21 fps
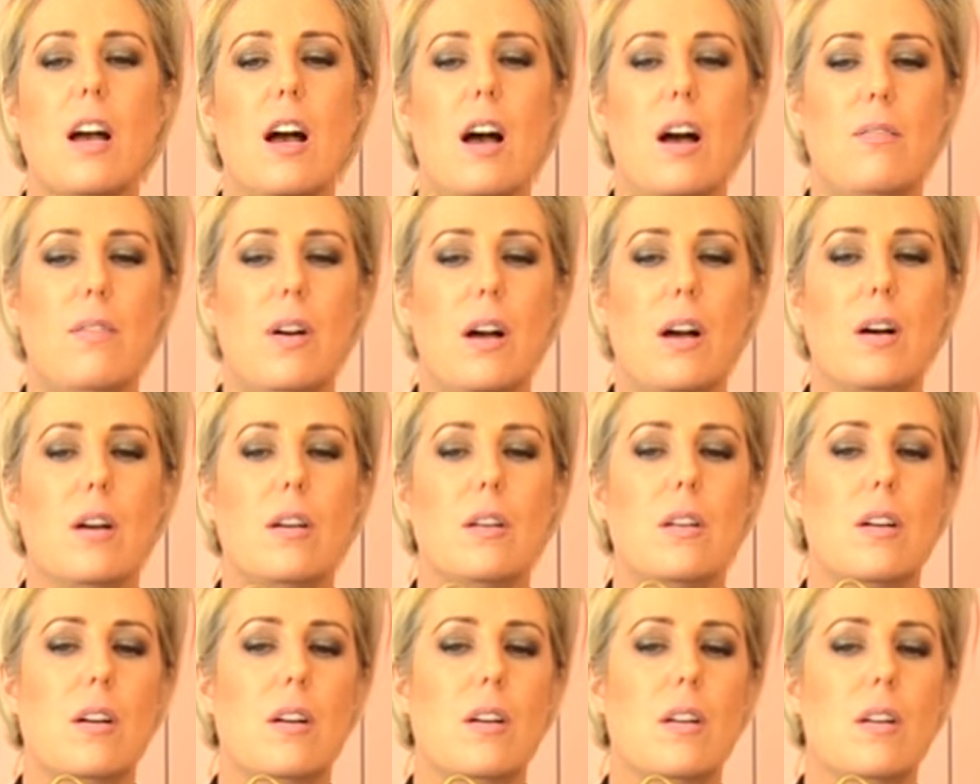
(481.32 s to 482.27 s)
cover
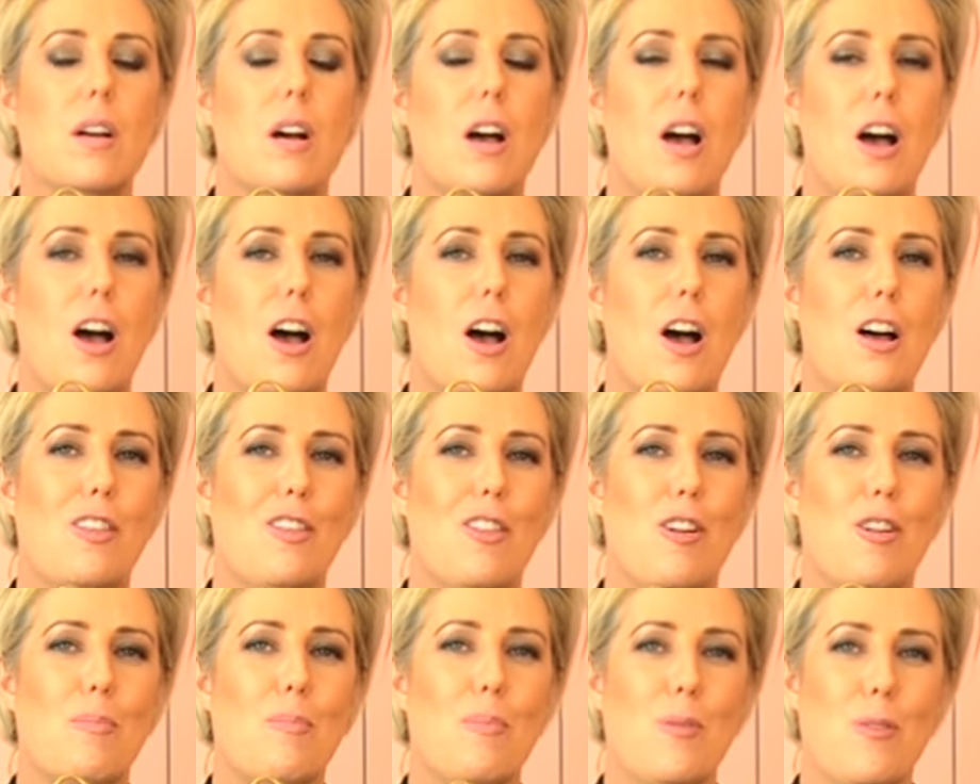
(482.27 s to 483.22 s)
a
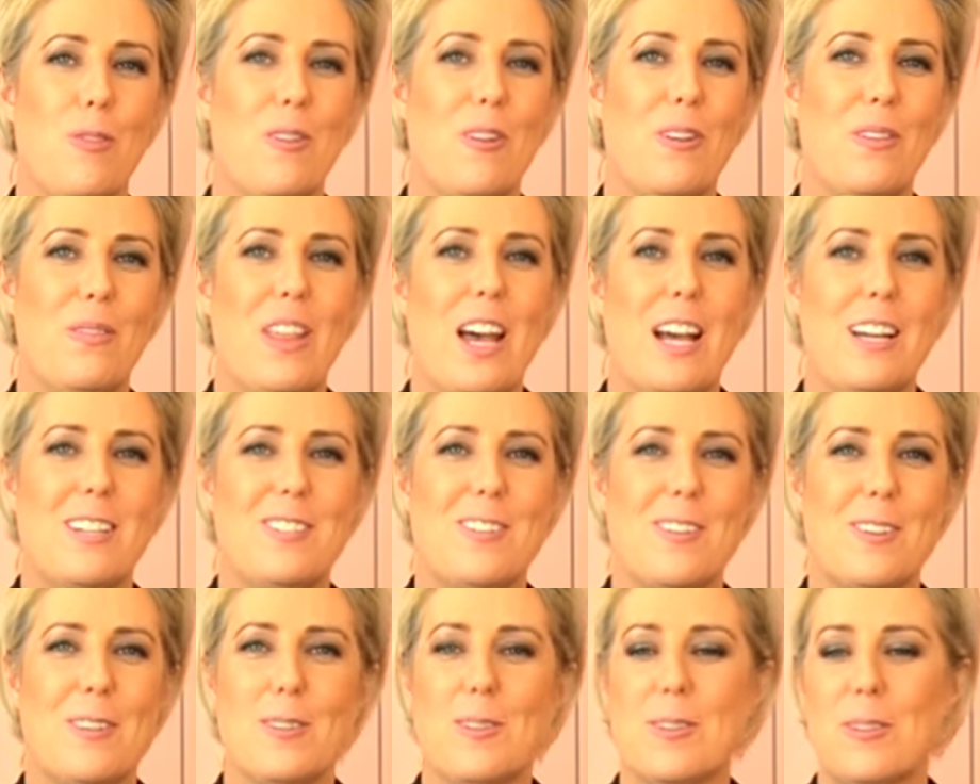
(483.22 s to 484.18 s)
lot more of that
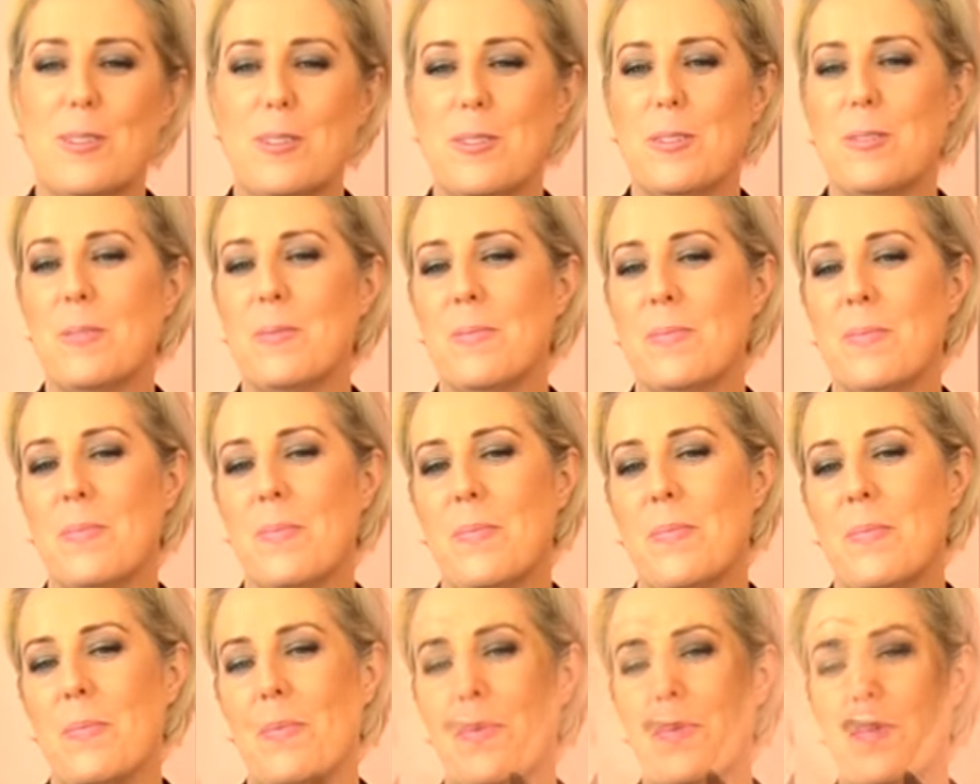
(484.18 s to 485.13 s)
dog.
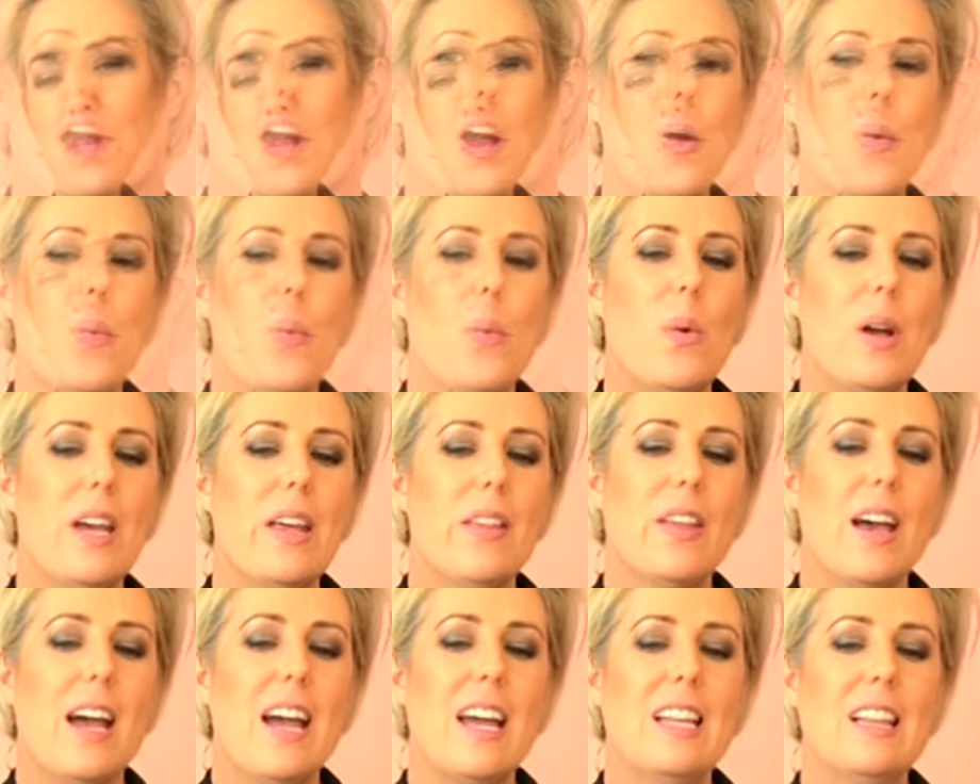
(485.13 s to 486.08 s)

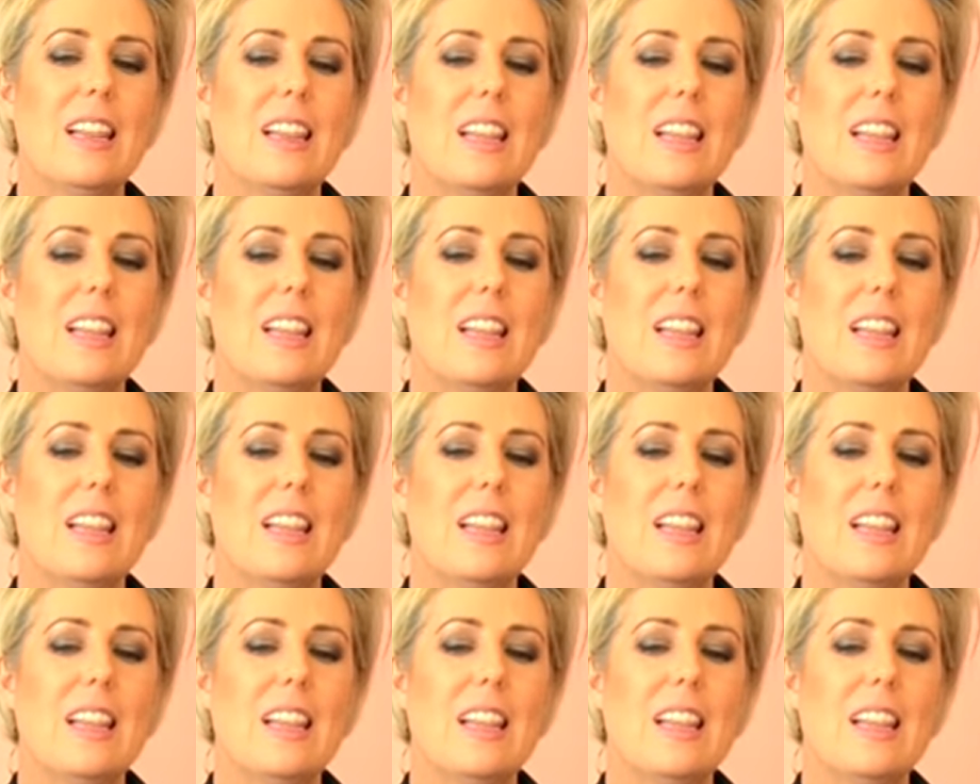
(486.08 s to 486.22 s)
With a